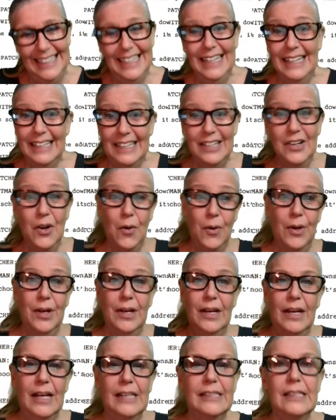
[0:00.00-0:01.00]
you know,
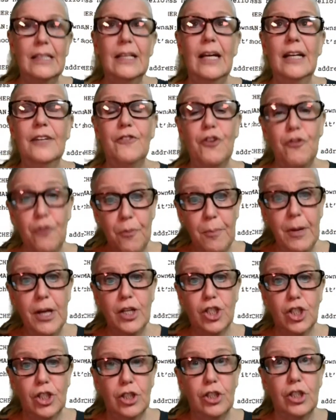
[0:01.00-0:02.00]
it's a lot of
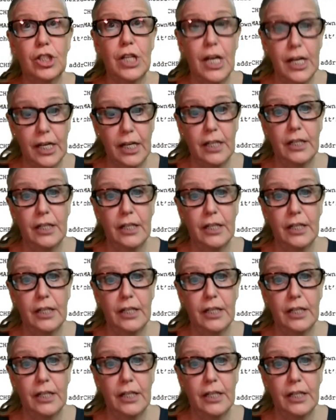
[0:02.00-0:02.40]
information to take